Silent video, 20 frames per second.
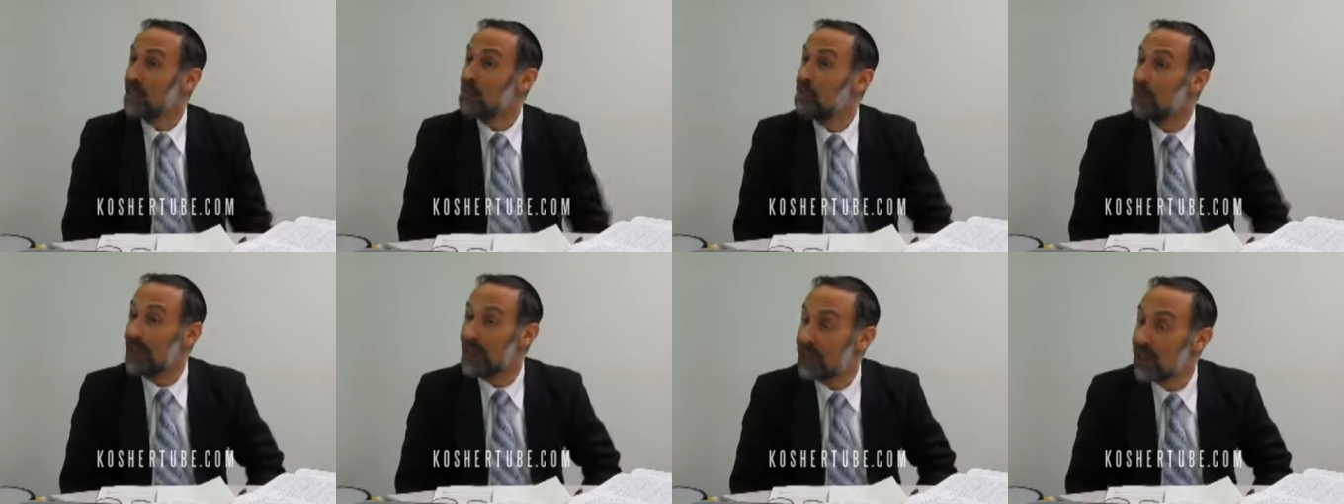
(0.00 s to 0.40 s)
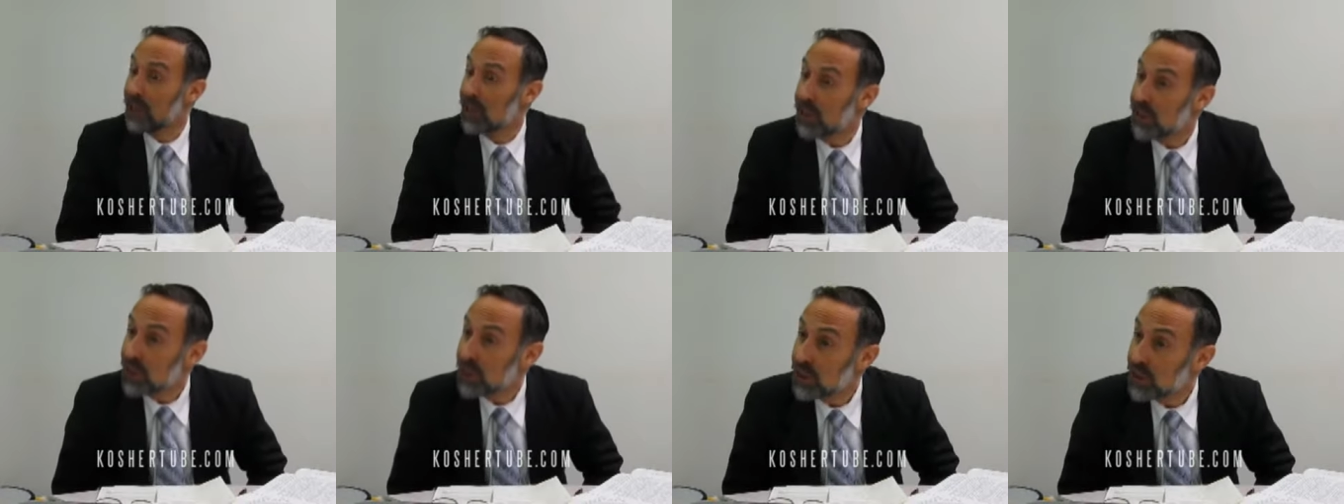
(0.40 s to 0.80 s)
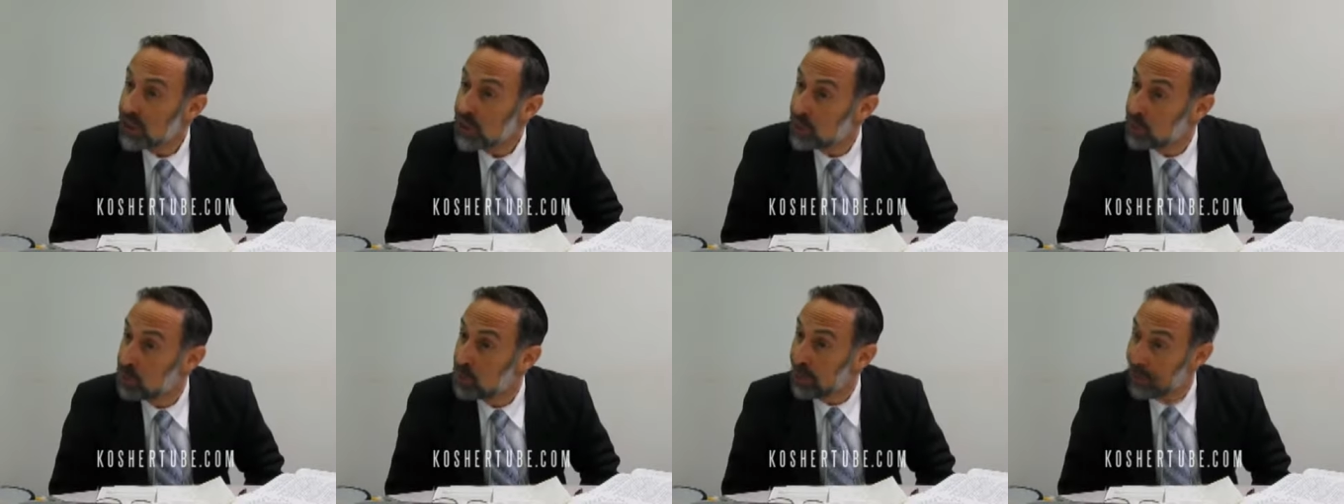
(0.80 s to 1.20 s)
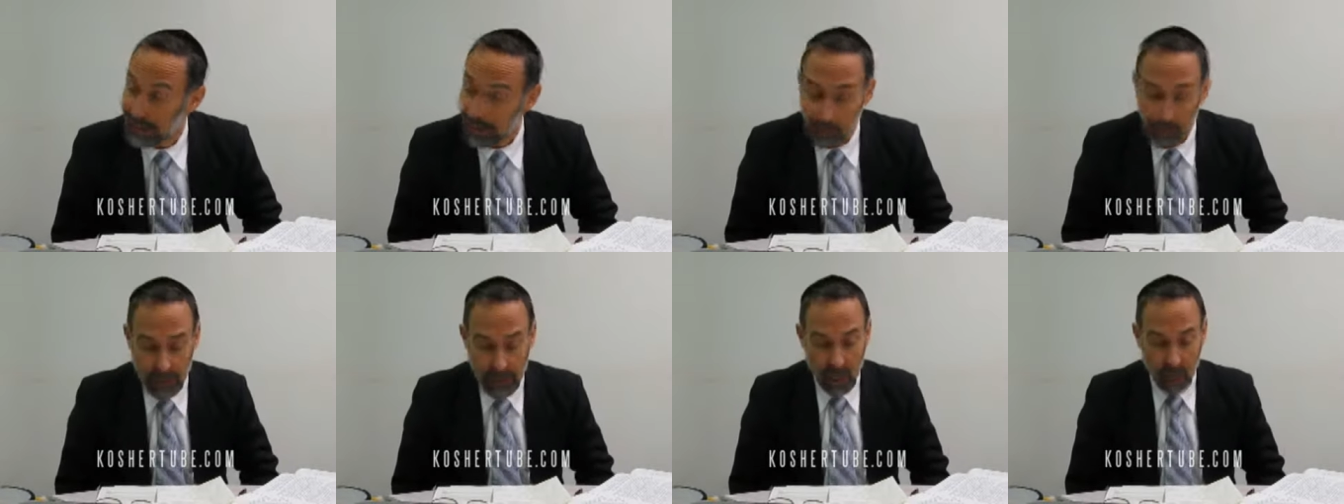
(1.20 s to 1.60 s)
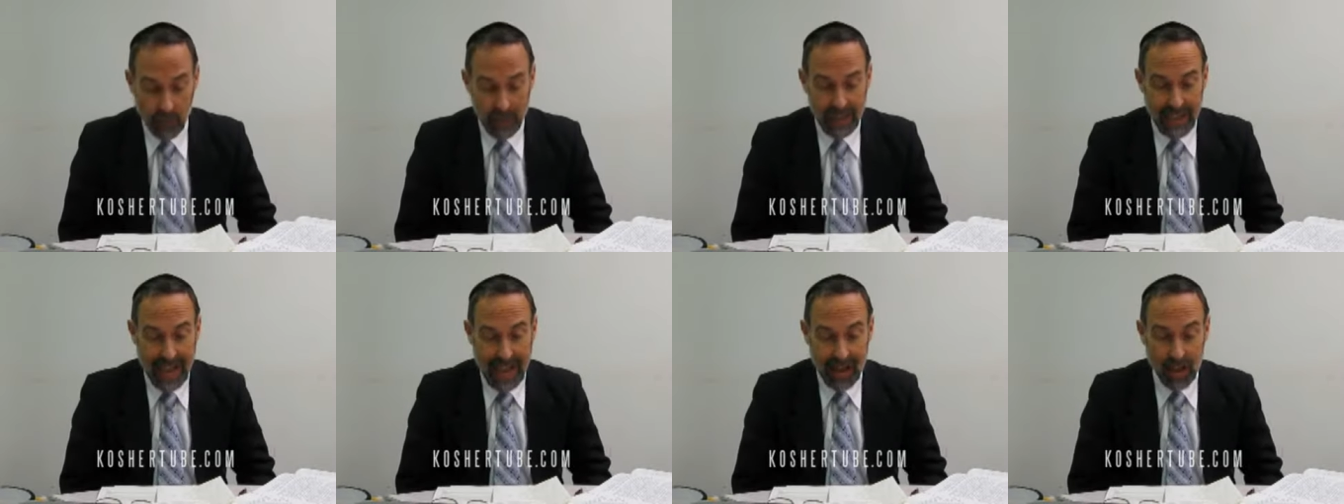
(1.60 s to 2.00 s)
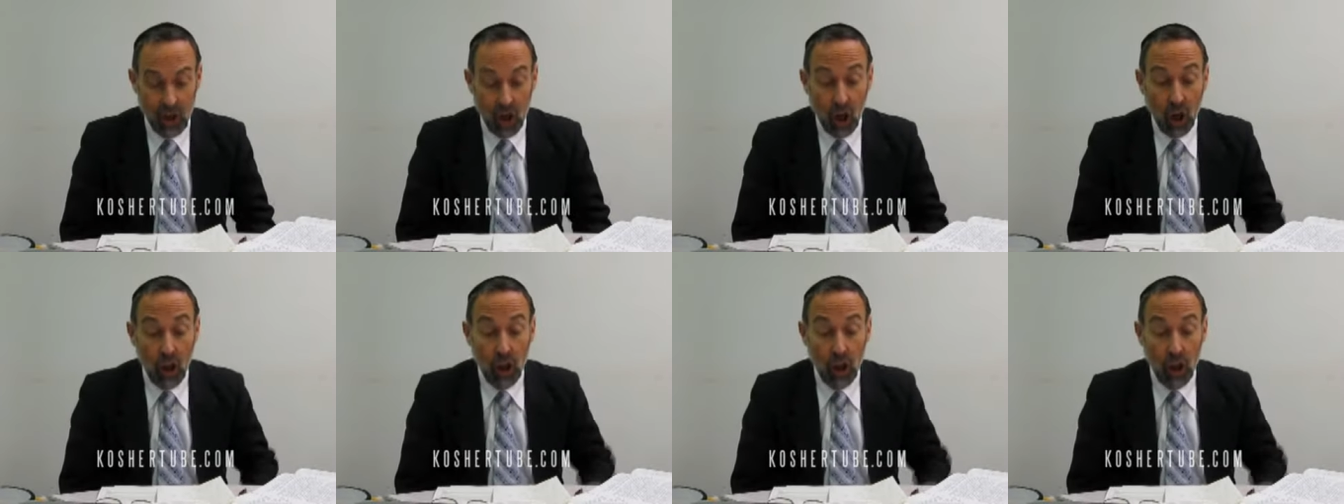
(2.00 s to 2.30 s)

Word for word: pitch to bring Binyamin down.